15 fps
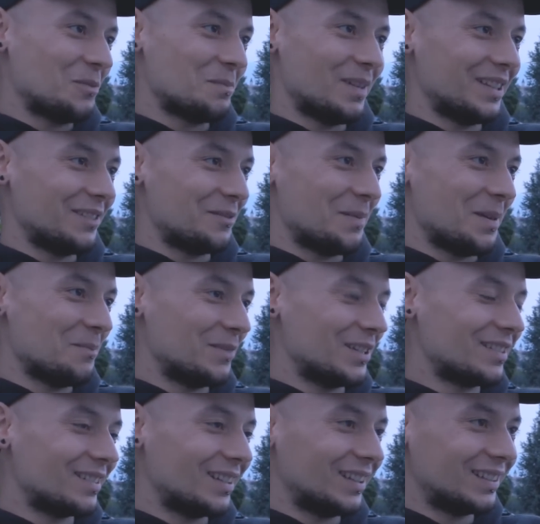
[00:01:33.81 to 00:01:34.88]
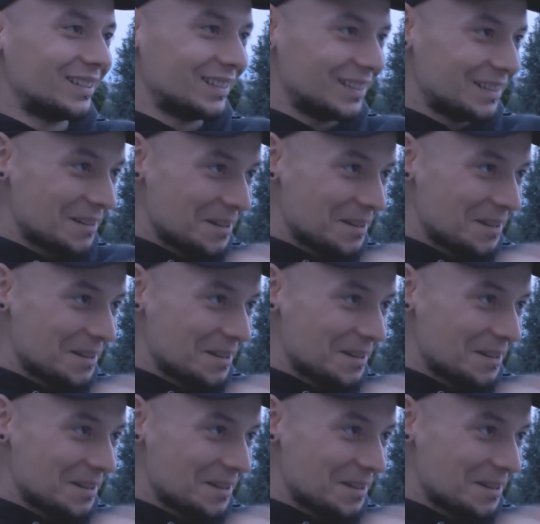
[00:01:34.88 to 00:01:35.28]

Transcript: Nobody remembers that.